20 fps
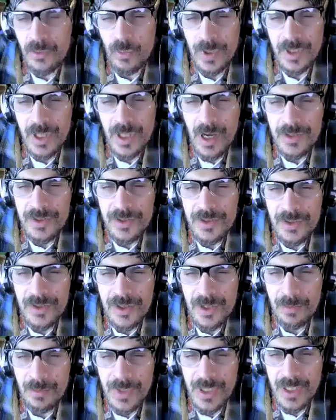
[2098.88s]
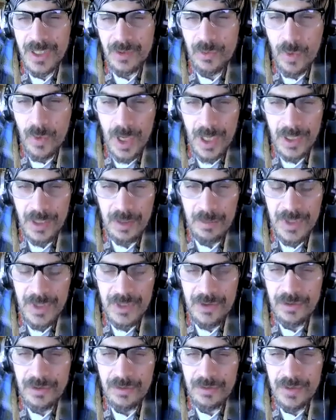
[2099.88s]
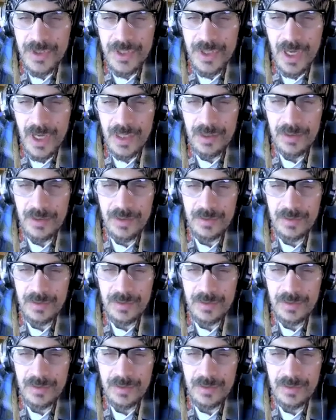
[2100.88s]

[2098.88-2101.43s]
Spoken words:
what causes somebody to want to commit suicide.